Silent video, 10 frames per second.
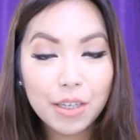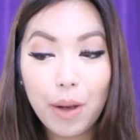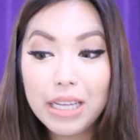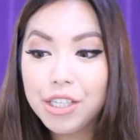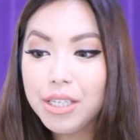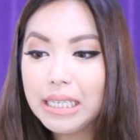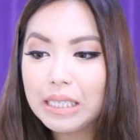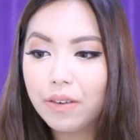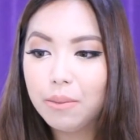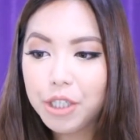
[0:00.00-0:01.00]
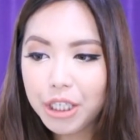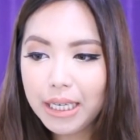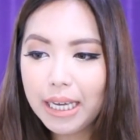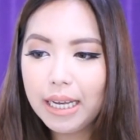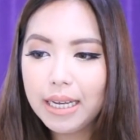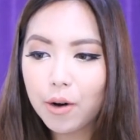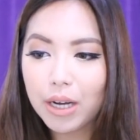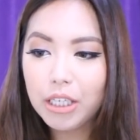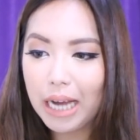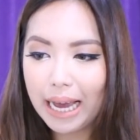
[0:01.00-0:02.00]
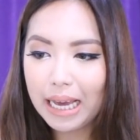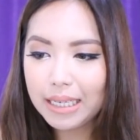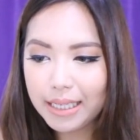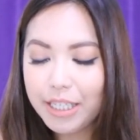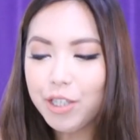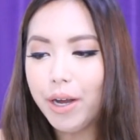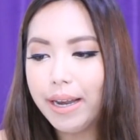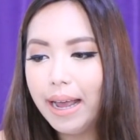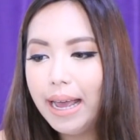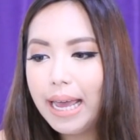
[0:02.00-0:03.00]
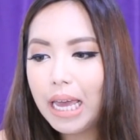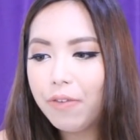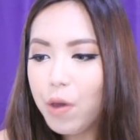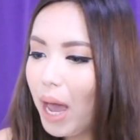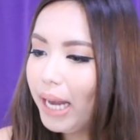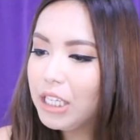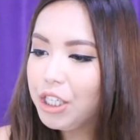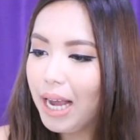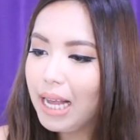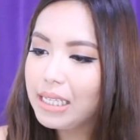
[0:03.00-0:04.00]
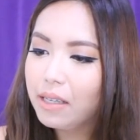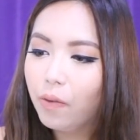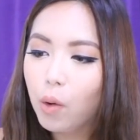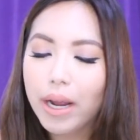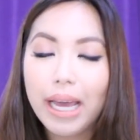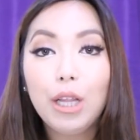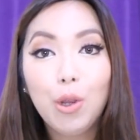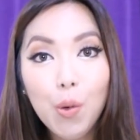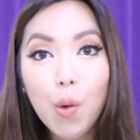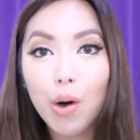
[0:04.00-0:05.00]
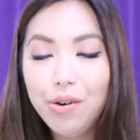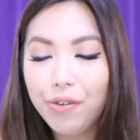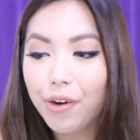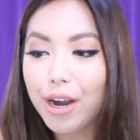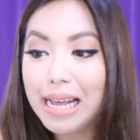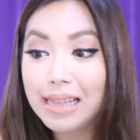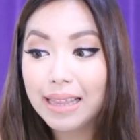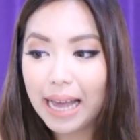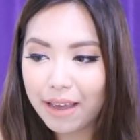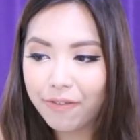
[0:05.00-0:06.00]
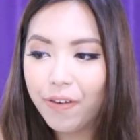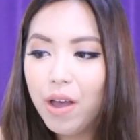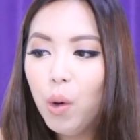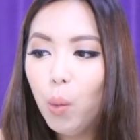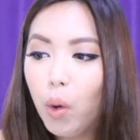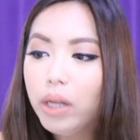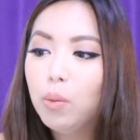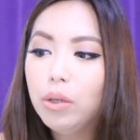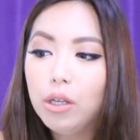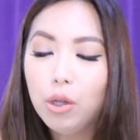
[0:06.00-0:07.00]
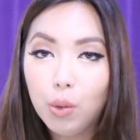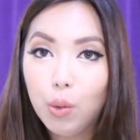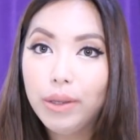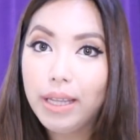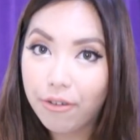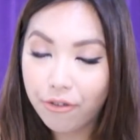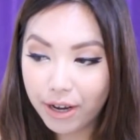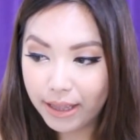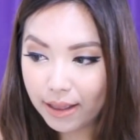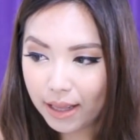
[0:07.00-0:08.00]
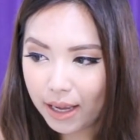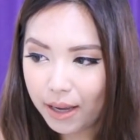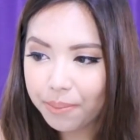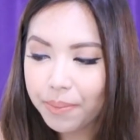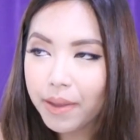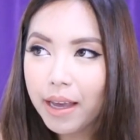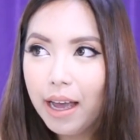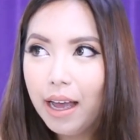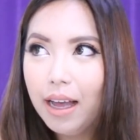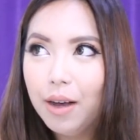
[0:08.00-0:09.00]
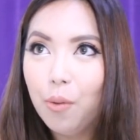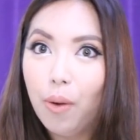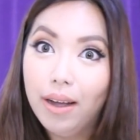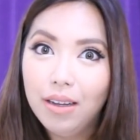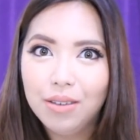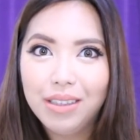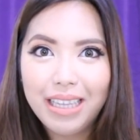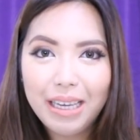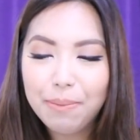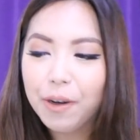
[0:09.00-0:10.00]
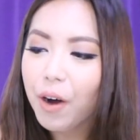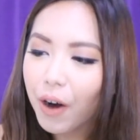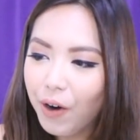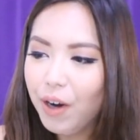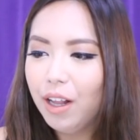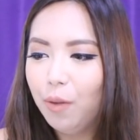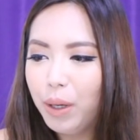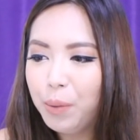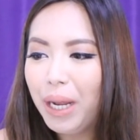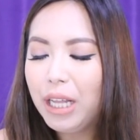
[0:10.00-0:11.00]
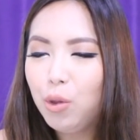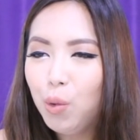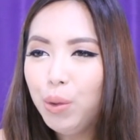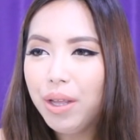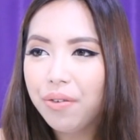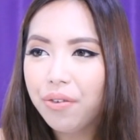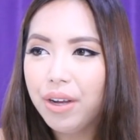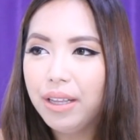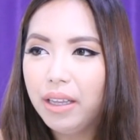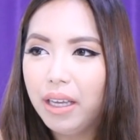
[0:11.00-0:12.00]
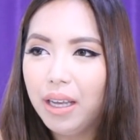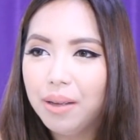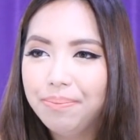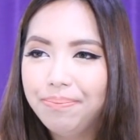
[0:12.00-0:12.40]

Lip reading: question is from Chi or Chai Season. If you had a chance for a do-over in life, what would you do differently? Wow, deep girl. What would I do differently?